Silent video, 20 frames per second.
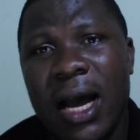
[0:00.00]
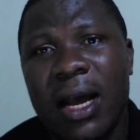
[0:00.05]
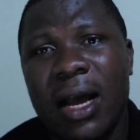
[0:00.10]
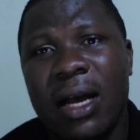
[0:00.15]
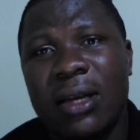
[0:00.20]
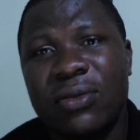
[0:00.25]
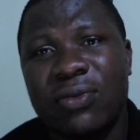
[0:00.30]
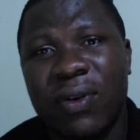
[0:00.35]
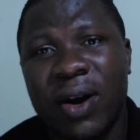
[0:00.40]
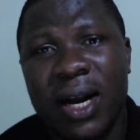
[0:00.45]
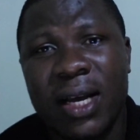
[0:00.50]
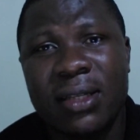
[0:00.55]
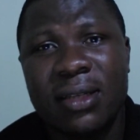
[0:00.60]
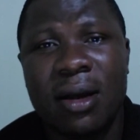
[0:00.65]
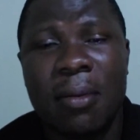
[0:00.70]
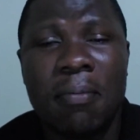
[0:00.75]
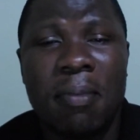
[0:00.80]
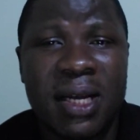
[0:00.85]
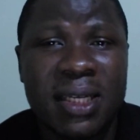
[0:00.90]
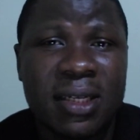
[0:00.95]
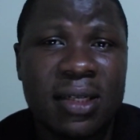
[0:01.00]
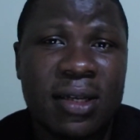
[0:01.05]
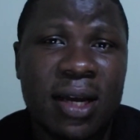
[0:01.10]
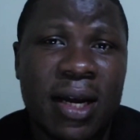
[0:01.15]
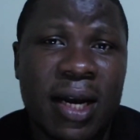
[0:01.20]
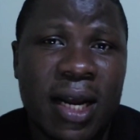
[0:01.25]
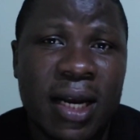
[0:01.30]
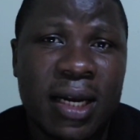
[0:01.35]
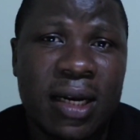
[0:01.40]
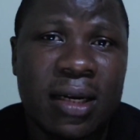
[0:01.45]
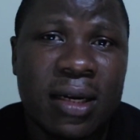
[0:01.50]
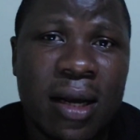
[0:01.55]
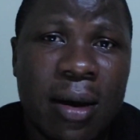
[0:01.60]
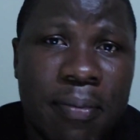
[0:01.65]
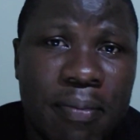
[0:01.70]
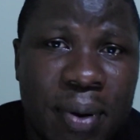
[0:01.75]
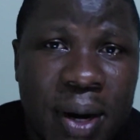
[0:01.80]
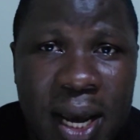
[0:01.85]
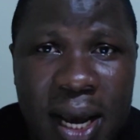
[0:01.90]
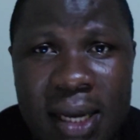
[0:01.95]
as far as Manchester United
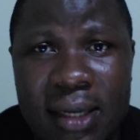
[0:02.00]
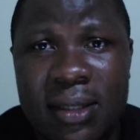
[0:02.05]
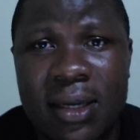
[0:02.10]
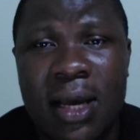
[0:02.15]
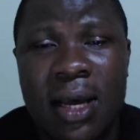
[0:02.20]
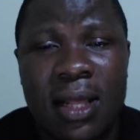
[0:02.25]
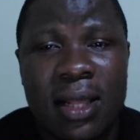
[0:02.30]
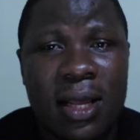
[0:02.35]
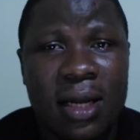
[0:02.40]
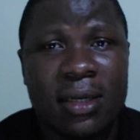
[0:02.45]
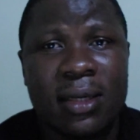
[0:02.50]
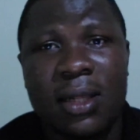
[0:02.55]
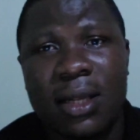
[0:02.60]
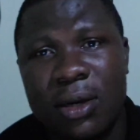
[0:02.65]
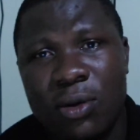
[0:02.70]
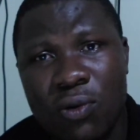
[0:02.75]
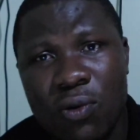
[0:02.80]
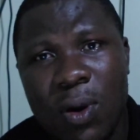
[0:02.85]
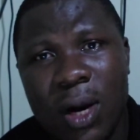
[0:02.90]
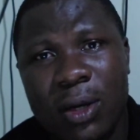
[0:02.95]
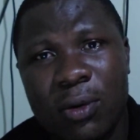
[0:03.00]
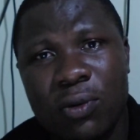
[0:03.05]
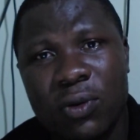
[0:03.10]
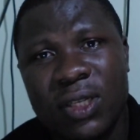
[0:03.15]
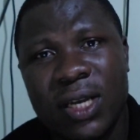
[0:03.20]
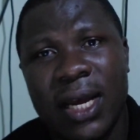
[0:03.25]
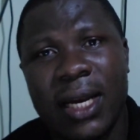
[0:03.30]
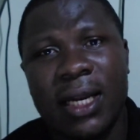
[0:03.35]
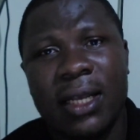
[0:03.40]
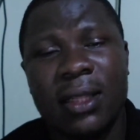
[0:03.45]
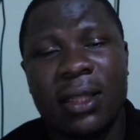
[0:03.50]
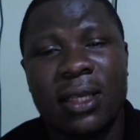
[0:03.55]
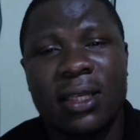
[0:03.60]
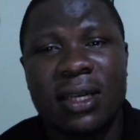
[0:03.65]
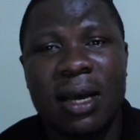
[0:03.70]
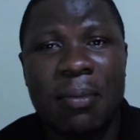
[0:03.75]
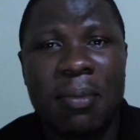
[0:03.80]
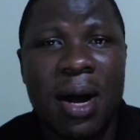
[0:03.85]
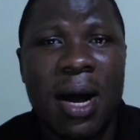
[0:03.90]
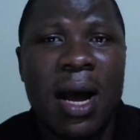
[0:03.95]
players that they do want to sign in the
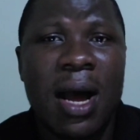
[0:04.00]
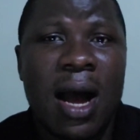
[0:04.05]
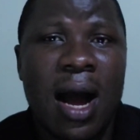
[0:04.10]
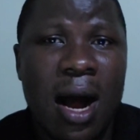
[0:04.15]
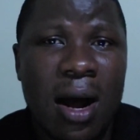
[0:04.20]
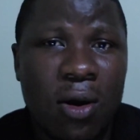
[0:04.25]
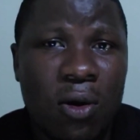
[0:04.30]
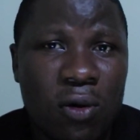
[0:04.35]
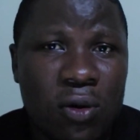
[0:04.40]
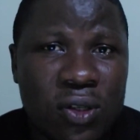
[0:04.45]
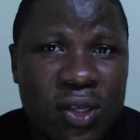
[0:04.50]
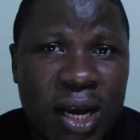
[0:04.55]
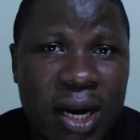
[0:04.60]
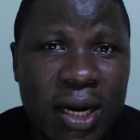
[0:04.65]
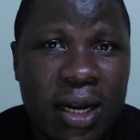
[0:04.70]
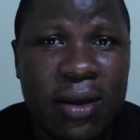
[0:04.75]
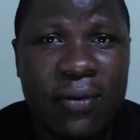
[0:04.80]
summer are concerned.